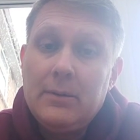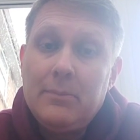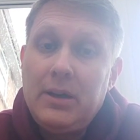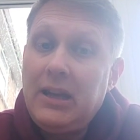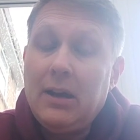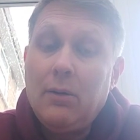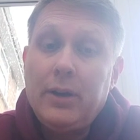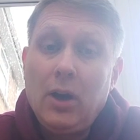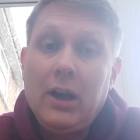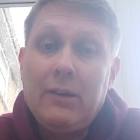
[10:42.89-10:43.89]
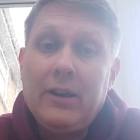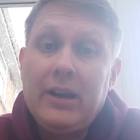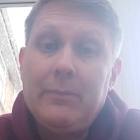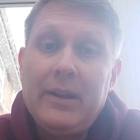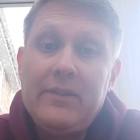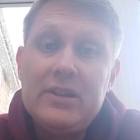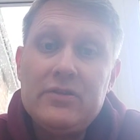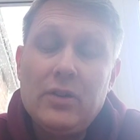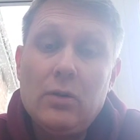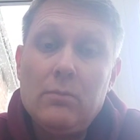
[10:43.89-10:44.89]
But yeah, I'd highly recommend this
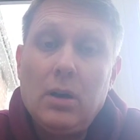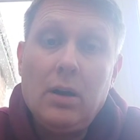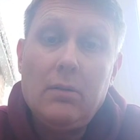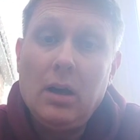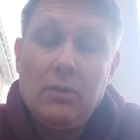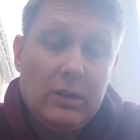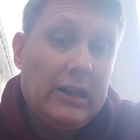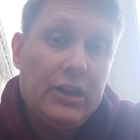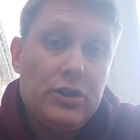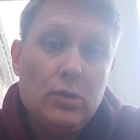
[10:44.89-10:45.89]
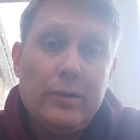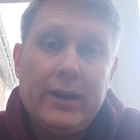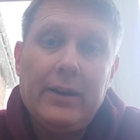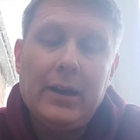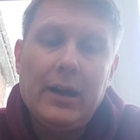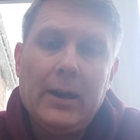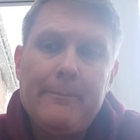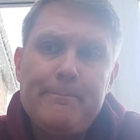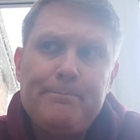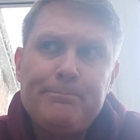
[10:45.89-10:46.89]
film. I, I really enjoyed it.
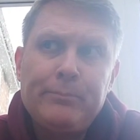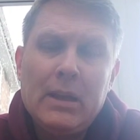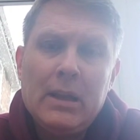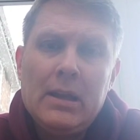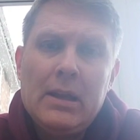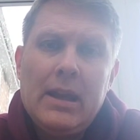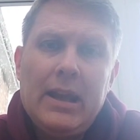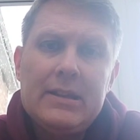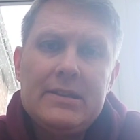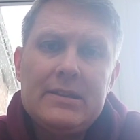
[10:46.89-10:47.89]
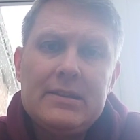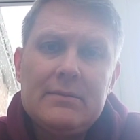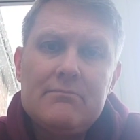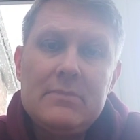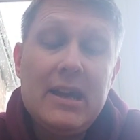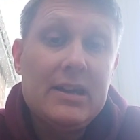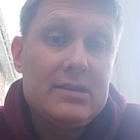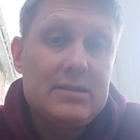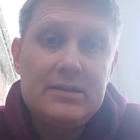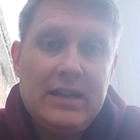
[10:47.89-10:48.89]
Um, it's, yeah,
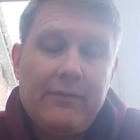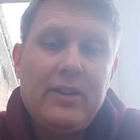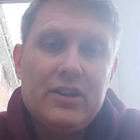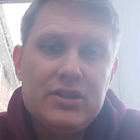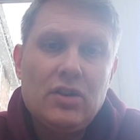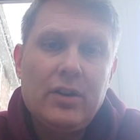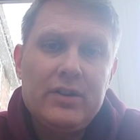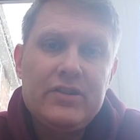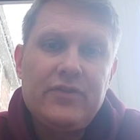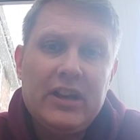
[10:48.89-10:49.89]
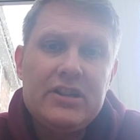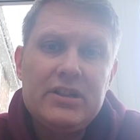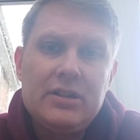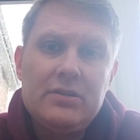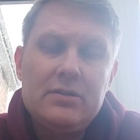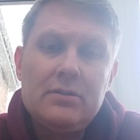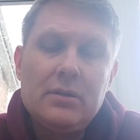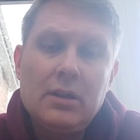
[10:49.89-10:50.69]
it's definitely a science fiction.